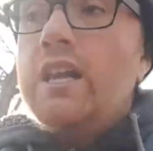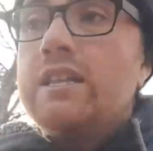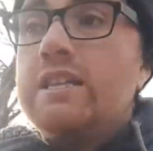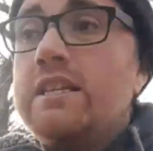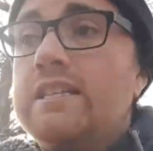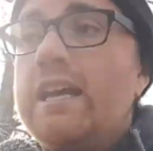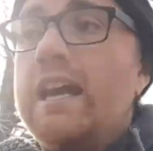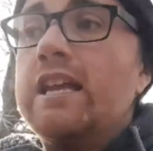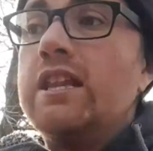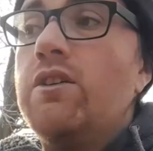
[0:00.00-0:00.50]
to
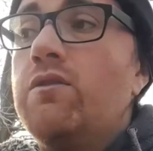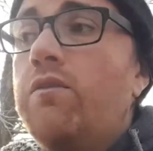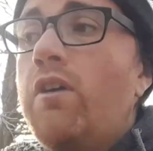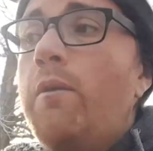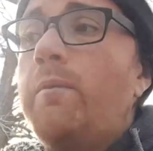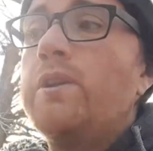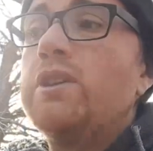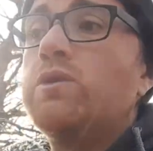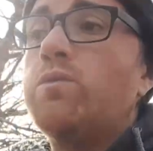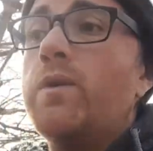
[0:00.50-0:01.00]
take the
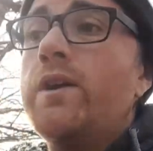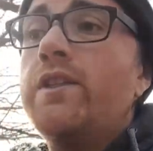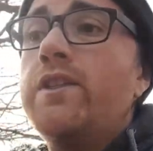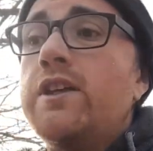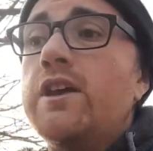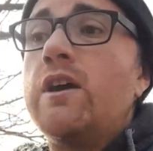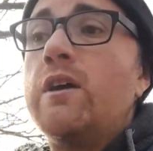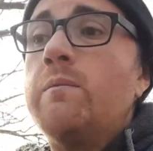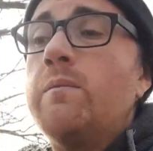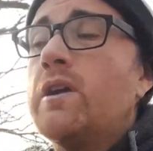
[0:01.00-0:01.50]
rubbish with
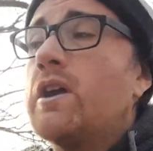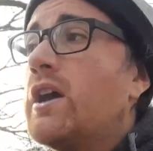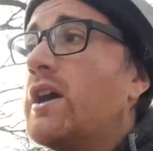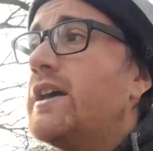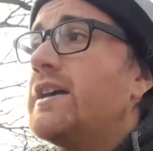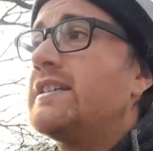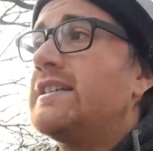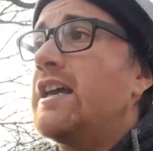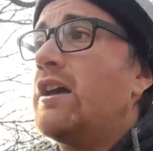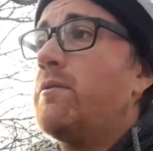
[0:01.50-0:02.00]
you
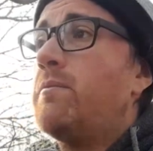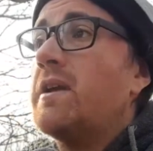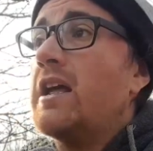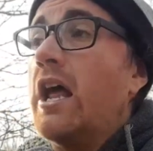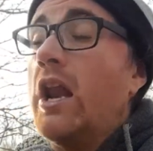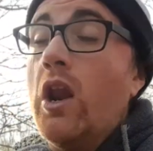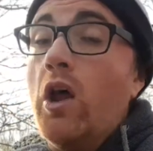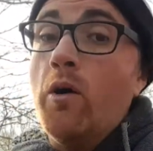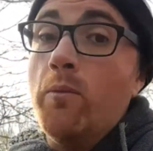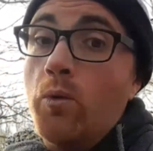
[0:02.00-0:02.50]
because it would be a
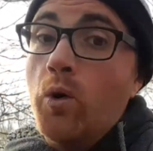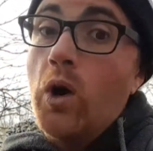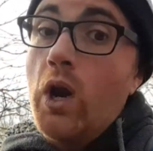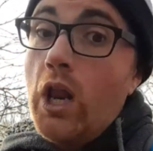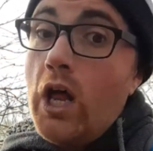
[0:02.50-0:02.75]
lot more